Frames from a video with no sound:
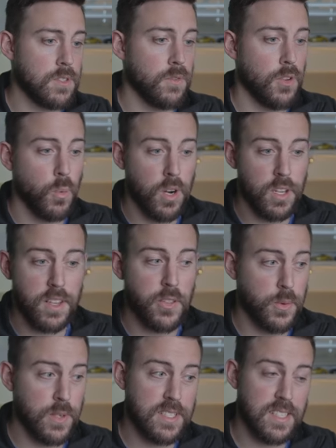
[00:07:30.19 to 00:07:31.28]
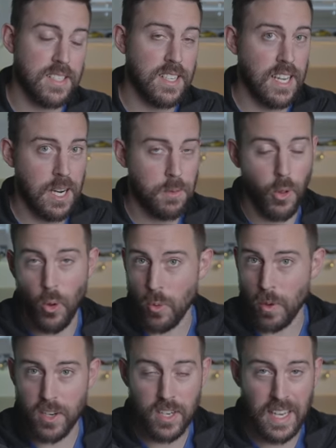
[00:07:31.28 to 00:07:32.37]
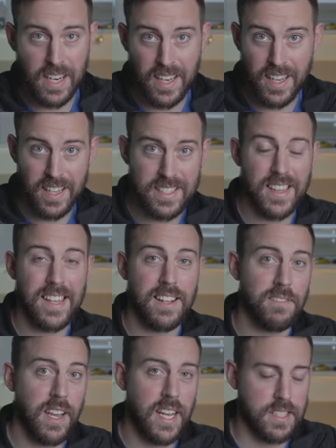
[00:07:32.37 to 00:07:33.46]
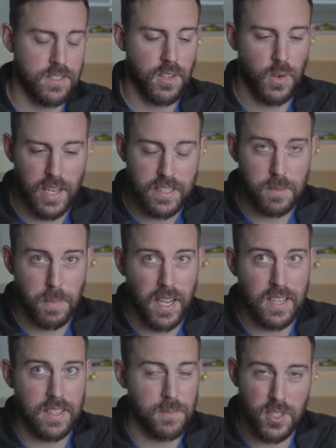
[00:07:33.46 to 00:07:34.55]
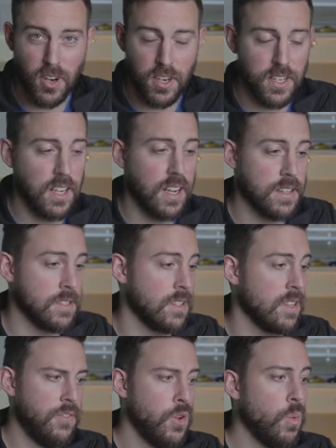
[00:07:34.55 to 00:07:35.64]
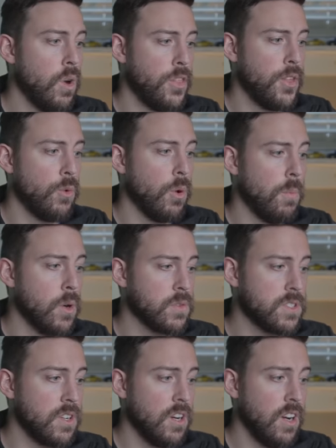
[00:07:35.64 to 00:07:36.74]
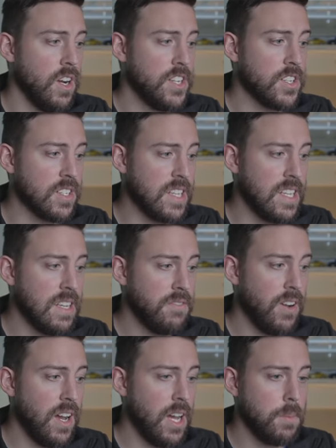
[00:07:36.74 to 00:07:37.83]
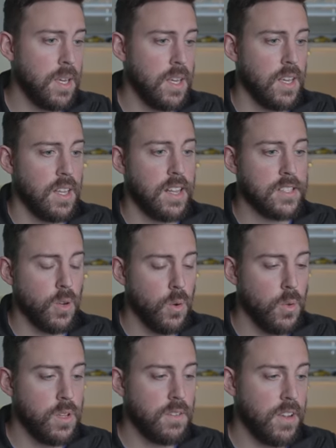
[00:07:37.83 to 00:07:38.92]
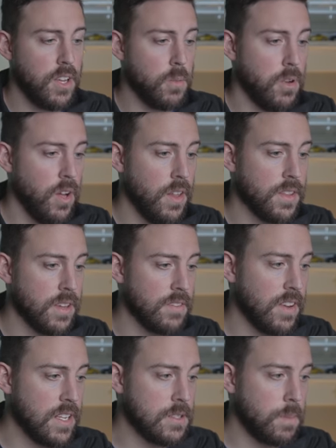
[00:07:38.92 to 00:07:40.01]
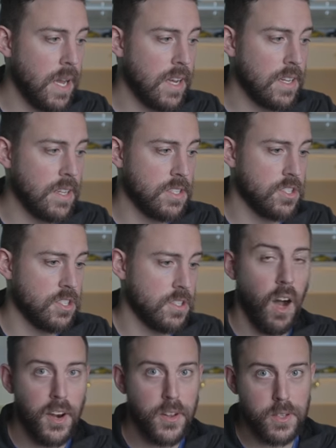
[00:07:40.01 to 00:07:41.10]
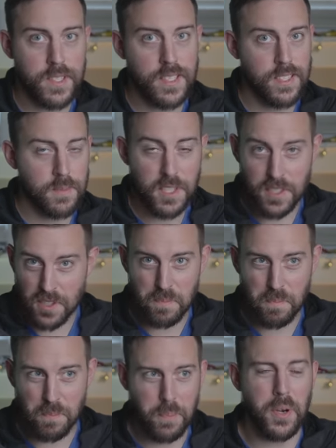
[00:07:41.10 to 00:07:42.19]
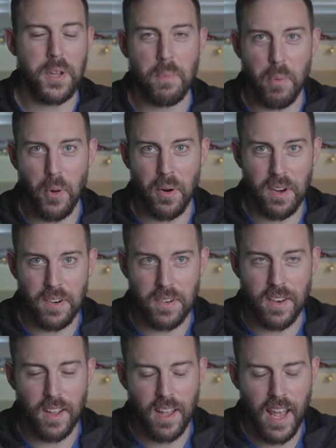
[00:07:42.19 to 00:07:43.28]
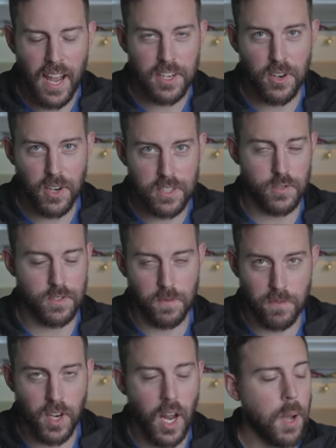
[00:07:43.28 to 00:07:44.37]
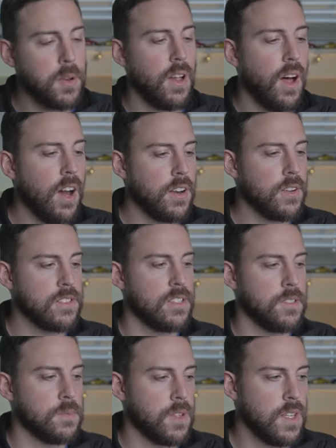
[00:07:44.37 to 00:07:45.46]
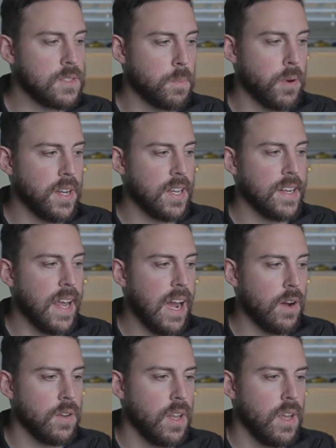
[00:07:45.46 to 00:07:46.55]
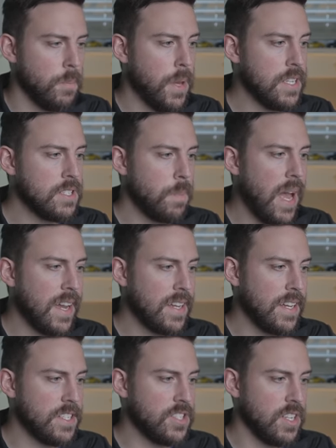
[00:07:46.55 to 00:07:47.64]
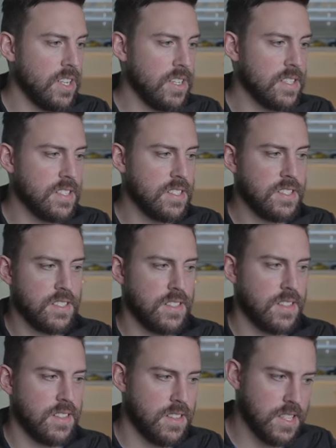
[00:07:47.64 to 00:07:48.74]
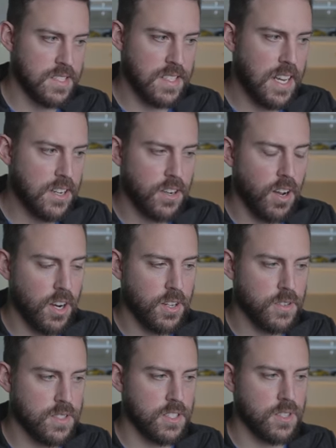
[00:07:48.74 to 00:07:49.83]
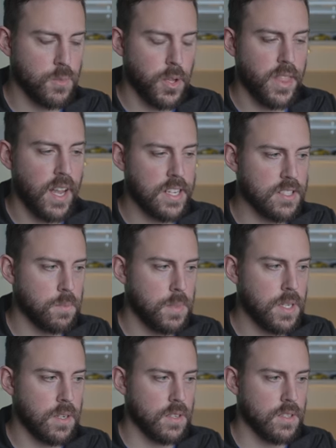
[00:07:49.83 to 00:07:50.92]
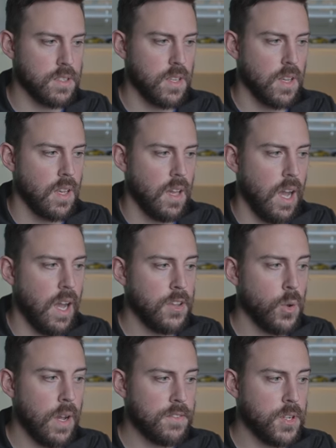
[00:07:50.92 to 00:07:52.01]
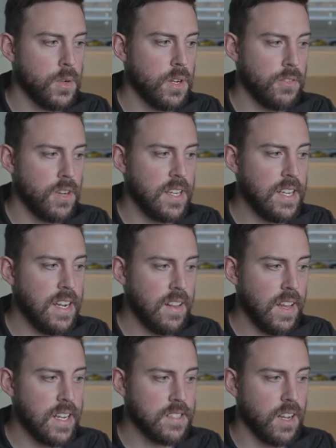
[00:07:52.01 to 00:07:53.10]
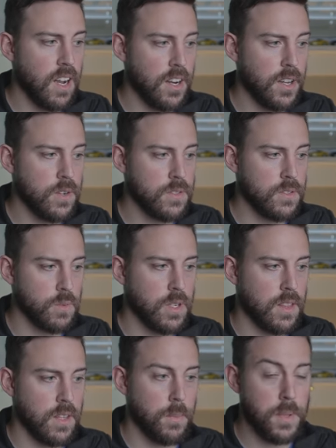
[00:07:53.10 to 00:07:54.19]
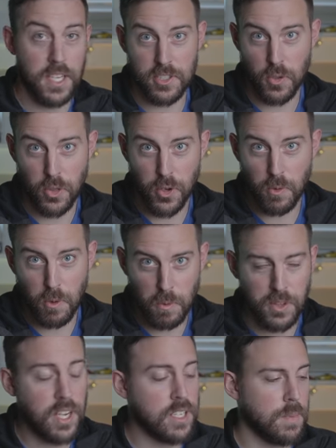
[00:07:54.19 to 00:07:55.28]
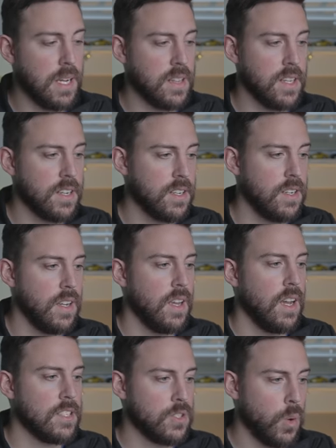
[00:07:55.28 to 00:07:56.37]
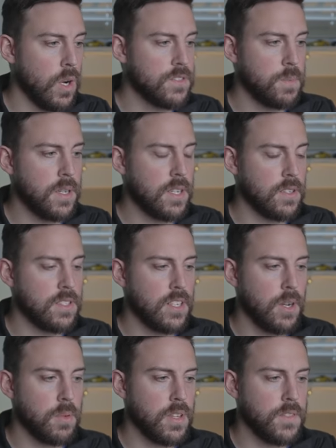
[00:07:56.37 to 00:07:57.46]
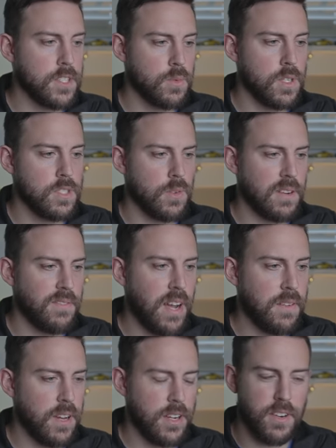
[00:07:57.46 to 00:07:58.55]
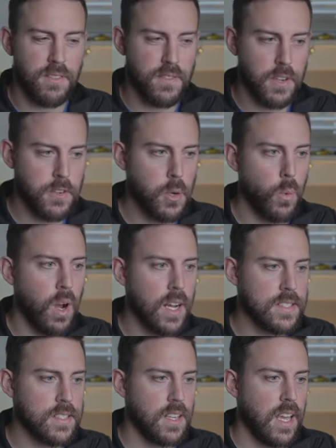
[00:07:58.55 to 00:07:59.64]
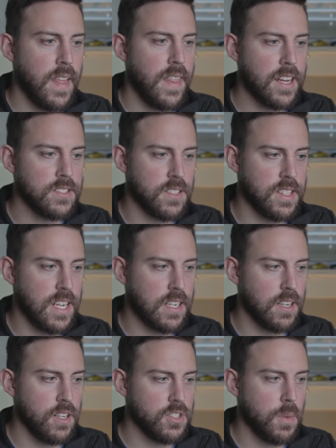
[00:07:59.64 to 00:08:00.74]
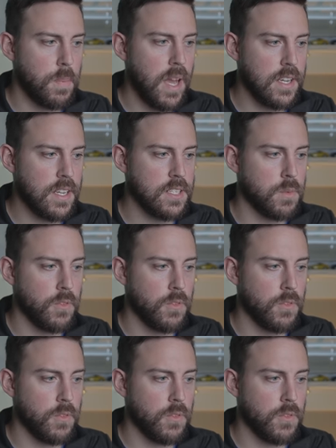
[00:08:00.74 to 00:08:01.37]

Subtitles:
So if you wanted the 360 camera, the only way you're getting it is in the advanced. So A-spec, I'm sorry guys. If you want the remote start on your key fob, that's only available on the advanced package. Audio systems, this is pretty important. Acura has some phenomenal audio systems, so let's break it down. The base package is the standard audio system with 9 speakers. You have 2 different ELS audios with a potential third one we'll talk about later. 12 speakers here. I believe this one's around 550 watts, and that is on the technology package.